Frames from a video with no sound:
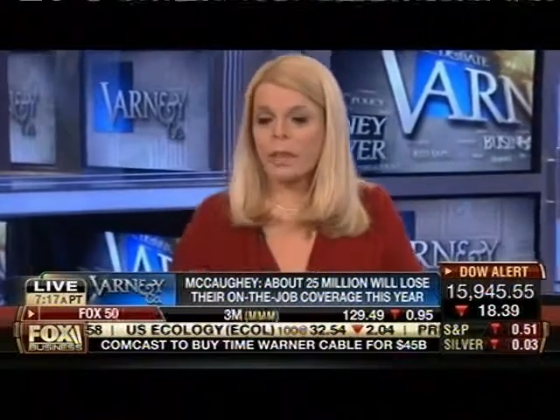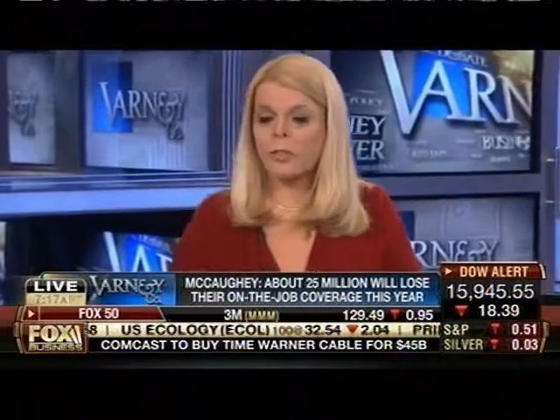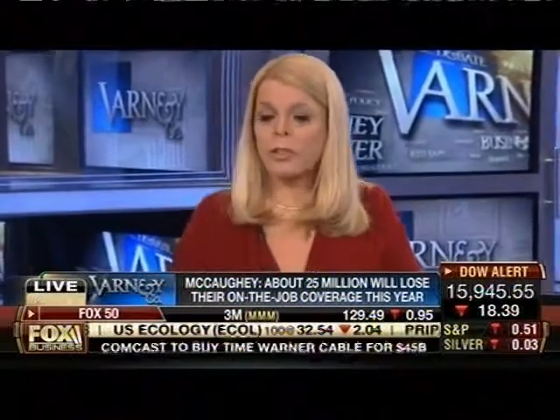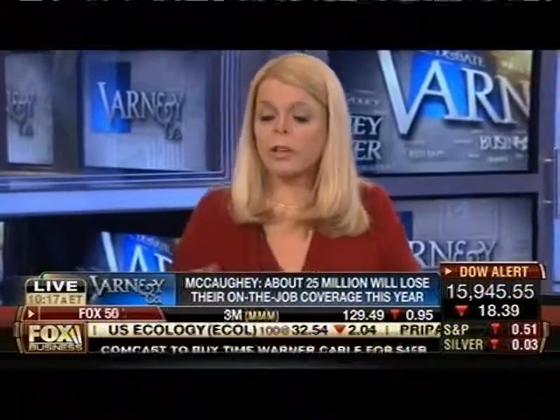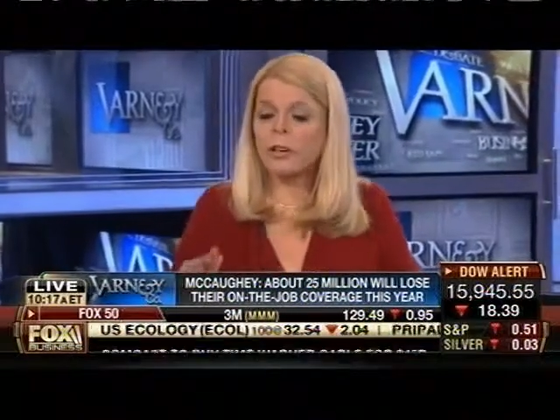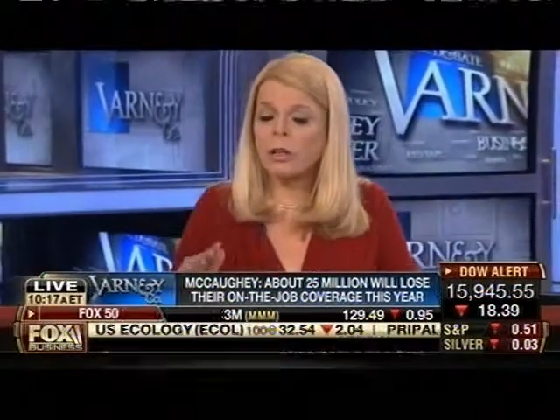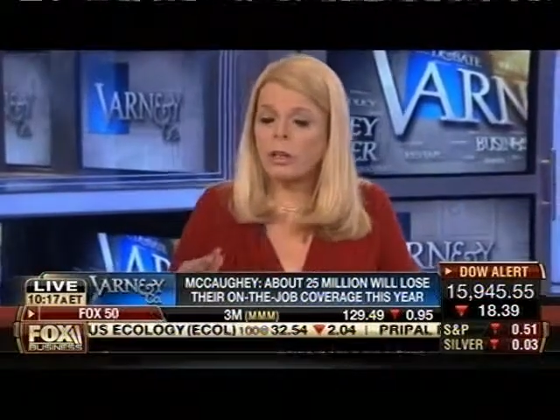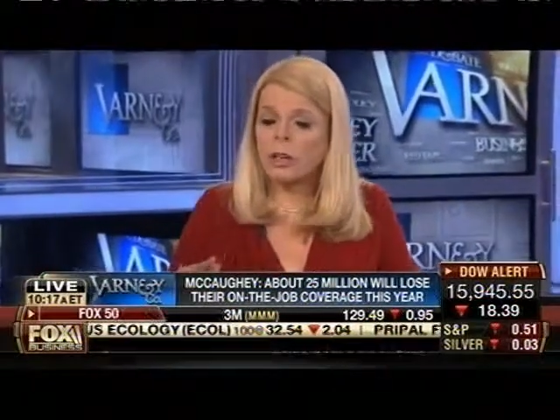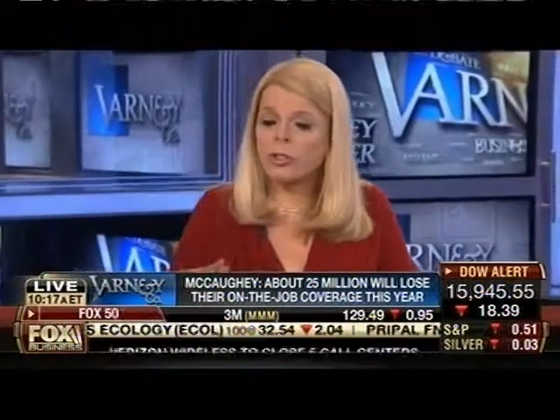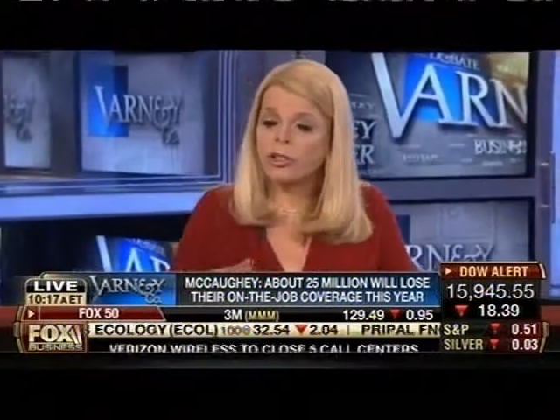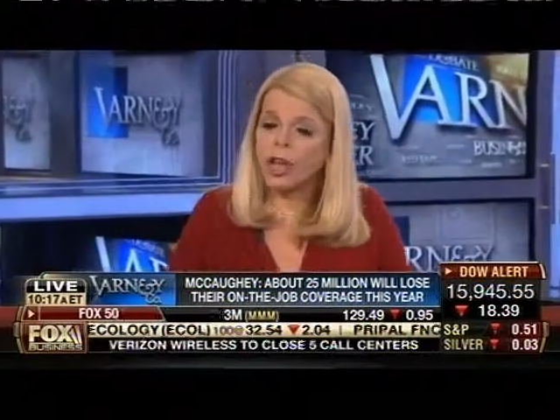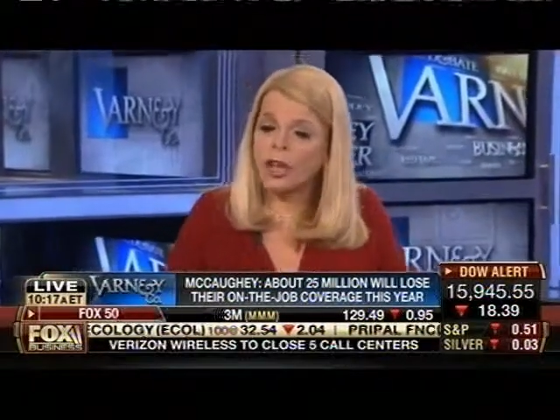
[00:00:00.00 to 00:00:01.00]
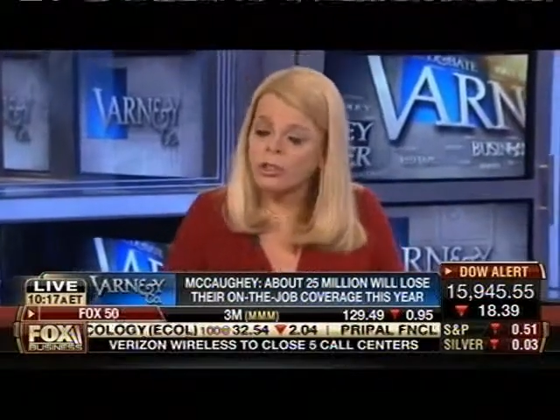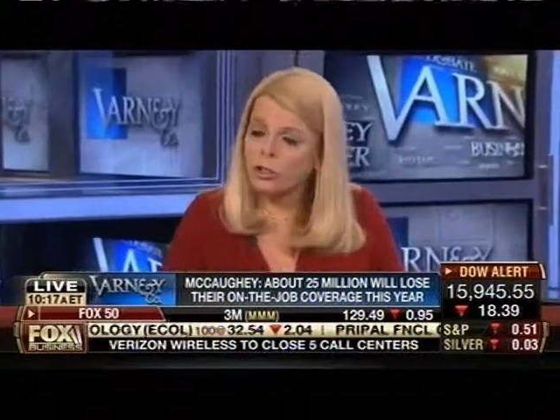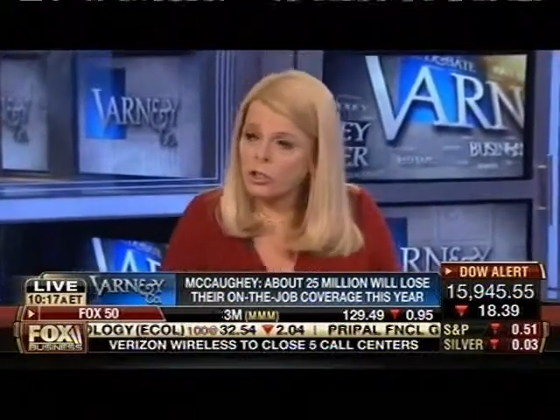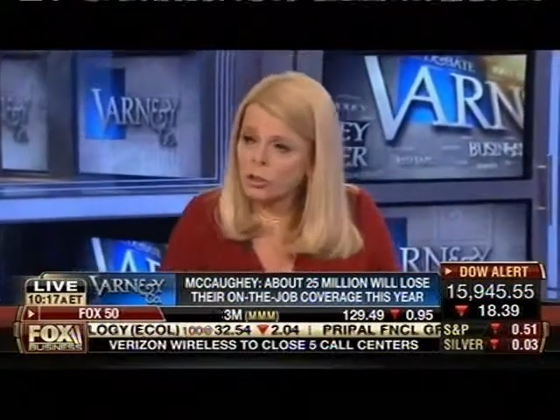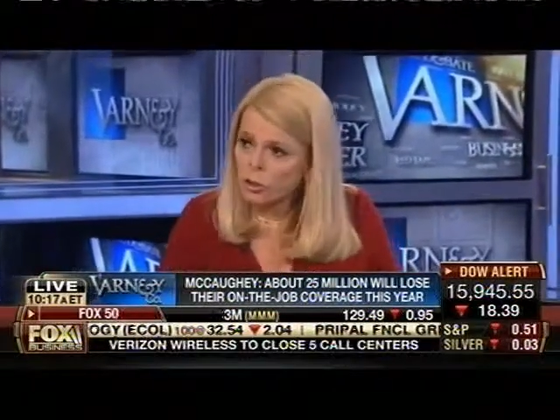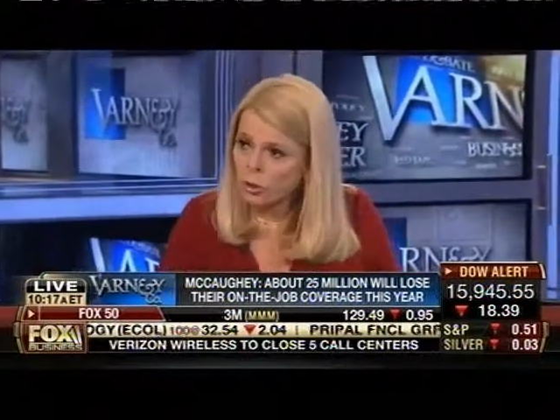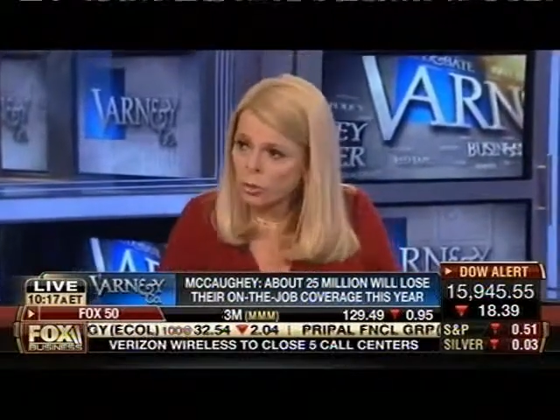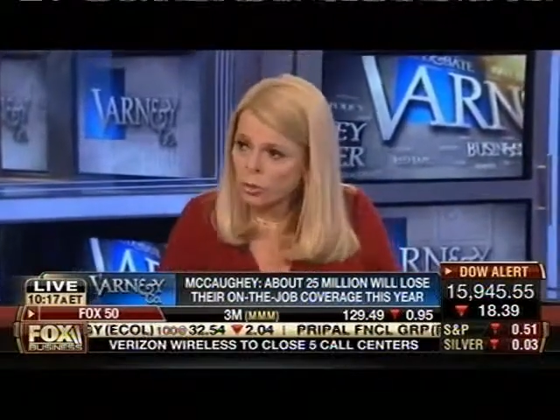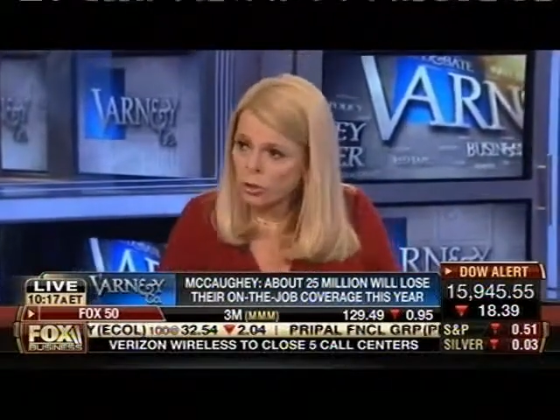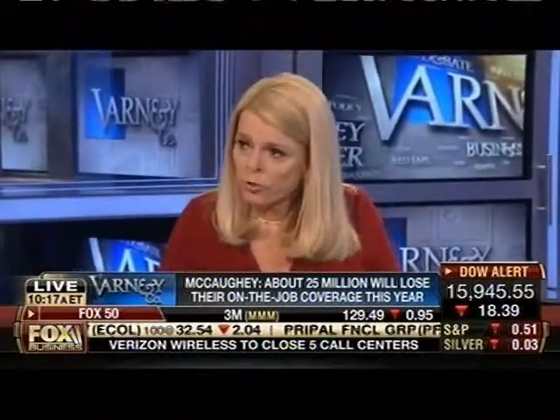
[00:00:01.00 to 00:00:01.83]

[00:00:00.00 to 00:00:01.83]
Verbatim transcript: that their changes to their